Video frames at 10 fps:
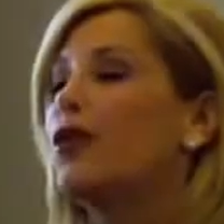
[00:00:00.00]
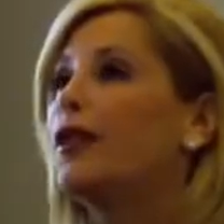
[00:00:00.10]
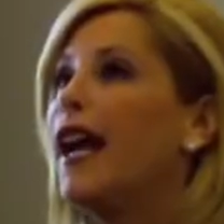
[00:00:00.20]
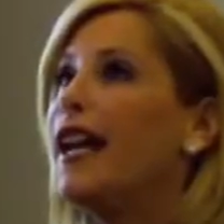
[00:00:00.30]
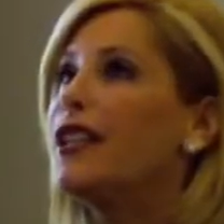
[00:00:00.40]

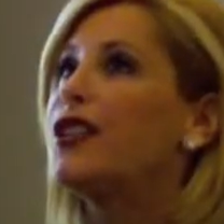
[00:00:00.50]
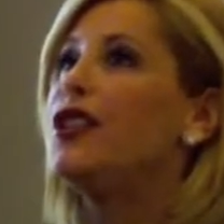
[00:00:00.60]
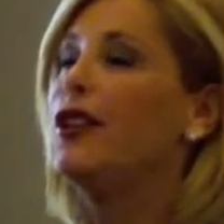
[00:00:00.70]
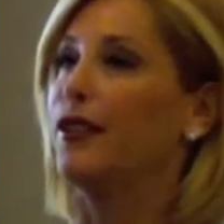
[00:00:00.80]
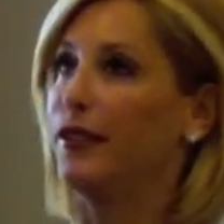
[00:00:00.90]
last
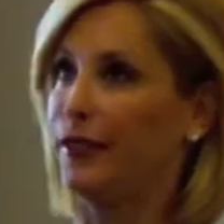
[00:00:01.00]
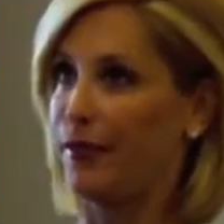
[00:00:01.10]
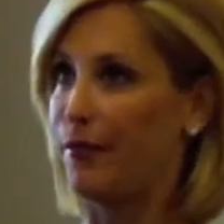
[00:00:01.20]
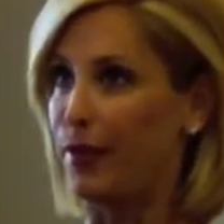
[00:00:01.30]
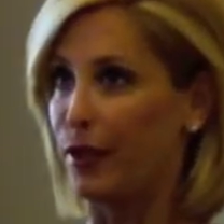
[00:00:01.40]
year,
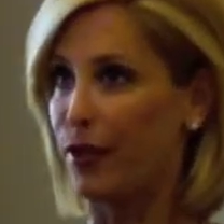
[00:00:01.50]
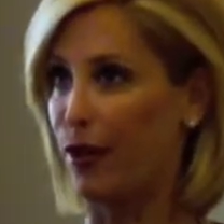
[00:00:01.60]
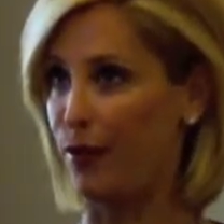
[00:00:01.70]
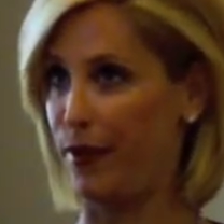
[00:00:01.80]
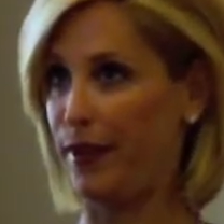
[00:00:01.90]
Bill
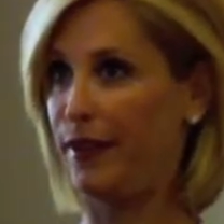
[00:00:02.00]
Komen,